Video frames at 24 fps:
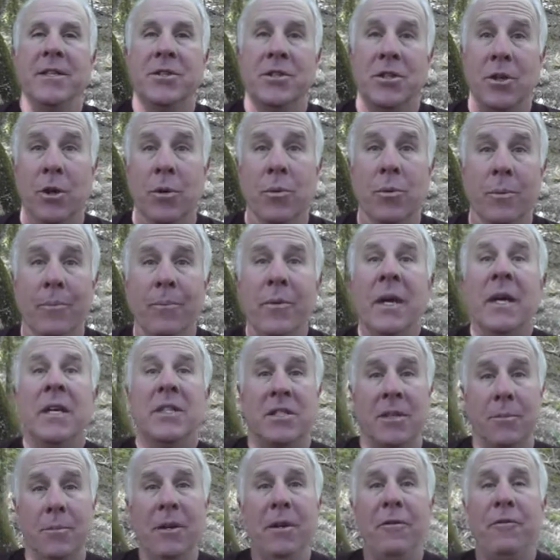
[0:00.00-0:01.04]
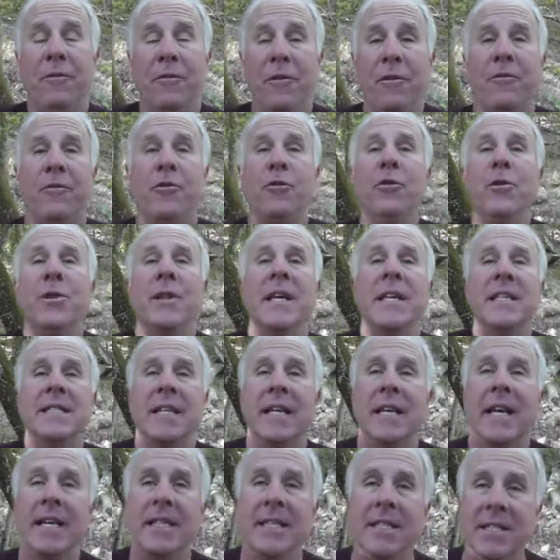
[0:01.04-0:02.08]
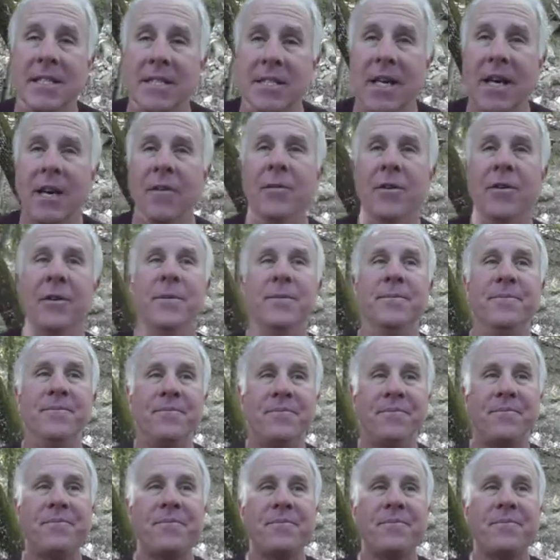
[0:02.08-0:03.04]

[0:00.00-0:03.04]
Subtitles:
So some of a few things that I discovered